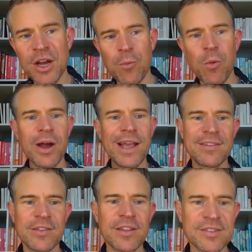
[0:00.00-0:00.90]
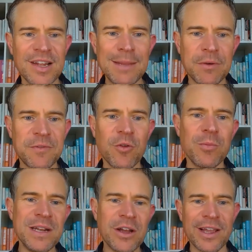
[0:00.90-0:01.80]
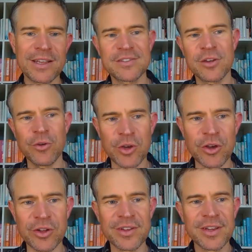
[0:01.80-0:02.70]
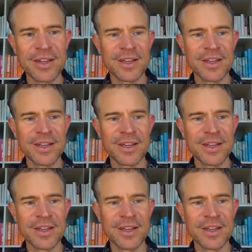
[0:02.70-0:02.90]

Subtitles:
and why is it that sleep before midnight is so good?